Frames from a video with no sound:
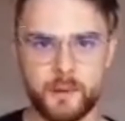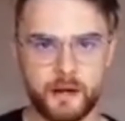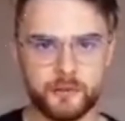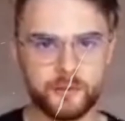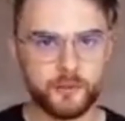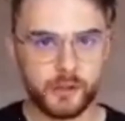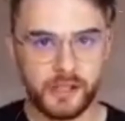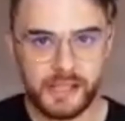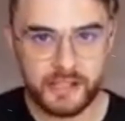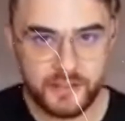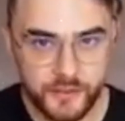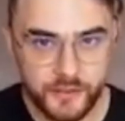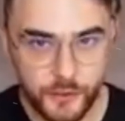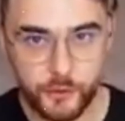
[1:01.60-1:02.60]
about
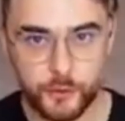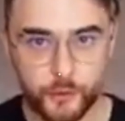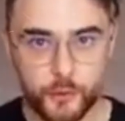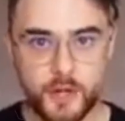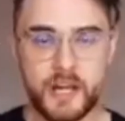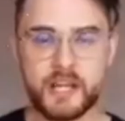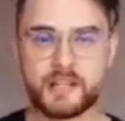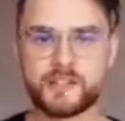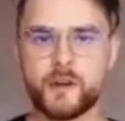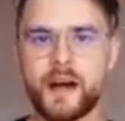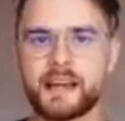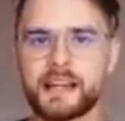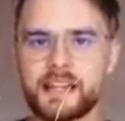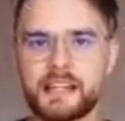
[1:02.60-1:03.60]
Louise too,
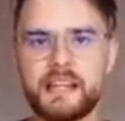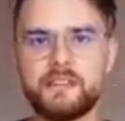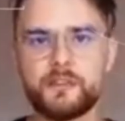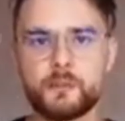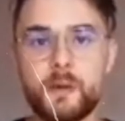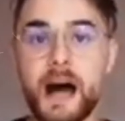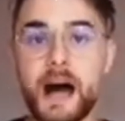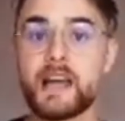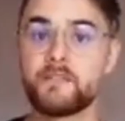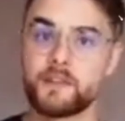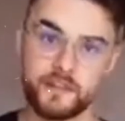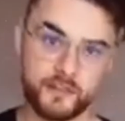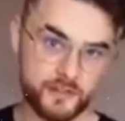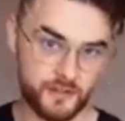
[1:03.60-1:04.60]
so I can give you my
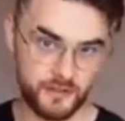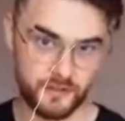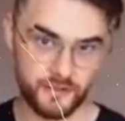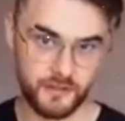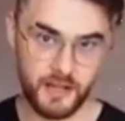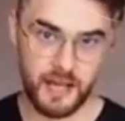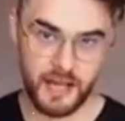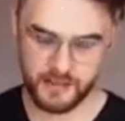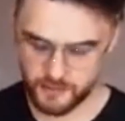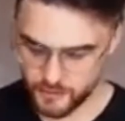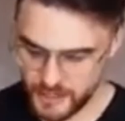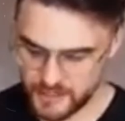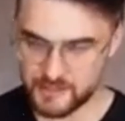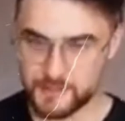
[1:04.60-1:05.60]
version. And
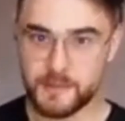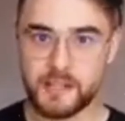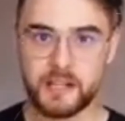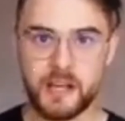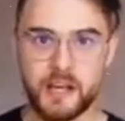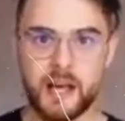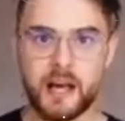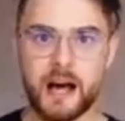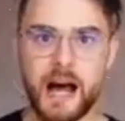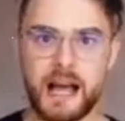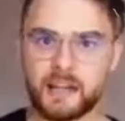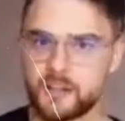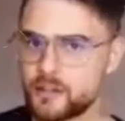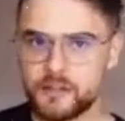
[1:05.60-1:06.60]
trust me,
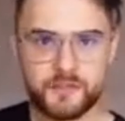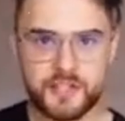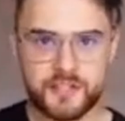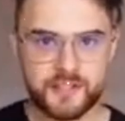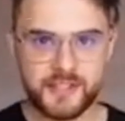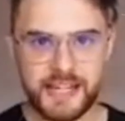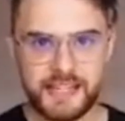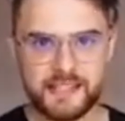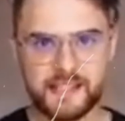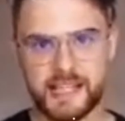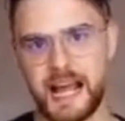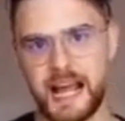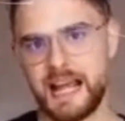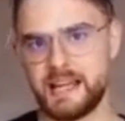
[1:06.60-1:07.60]
I could have just stayed
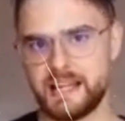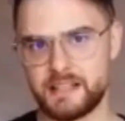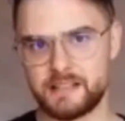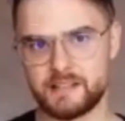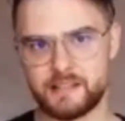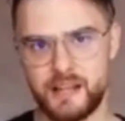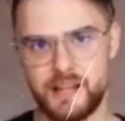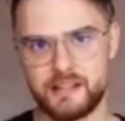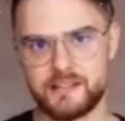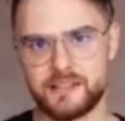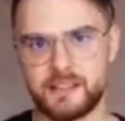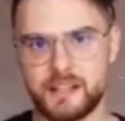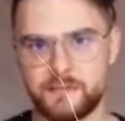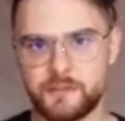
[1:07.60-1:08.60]
silent
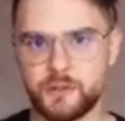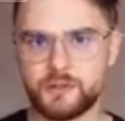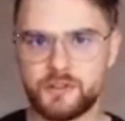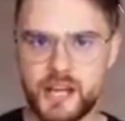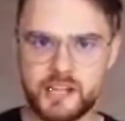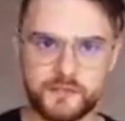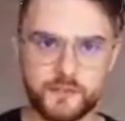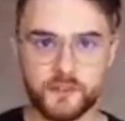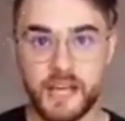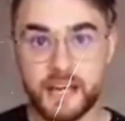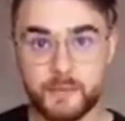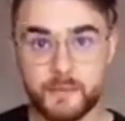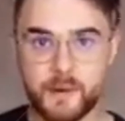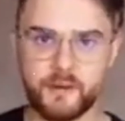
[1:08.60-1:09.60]
and in a few days
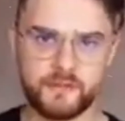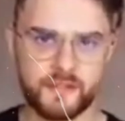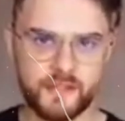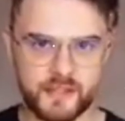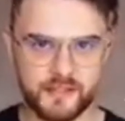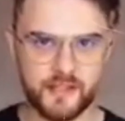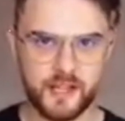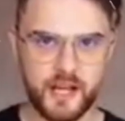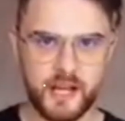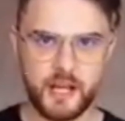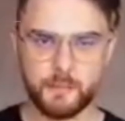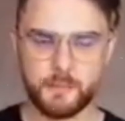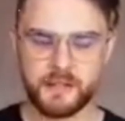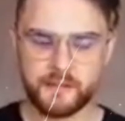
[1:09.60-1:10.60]
forget about this,
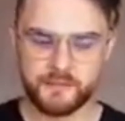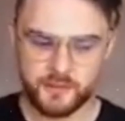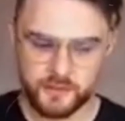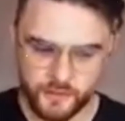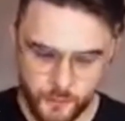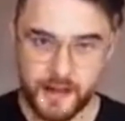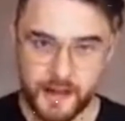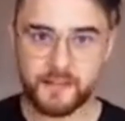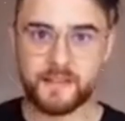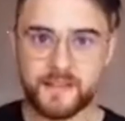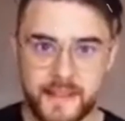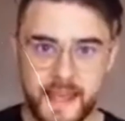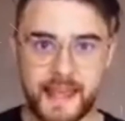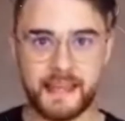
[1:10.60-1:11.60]
but if there's one
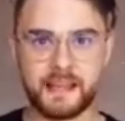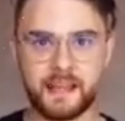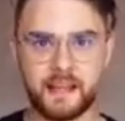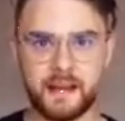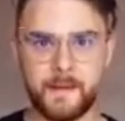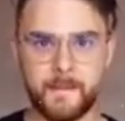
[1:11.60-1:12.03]
thing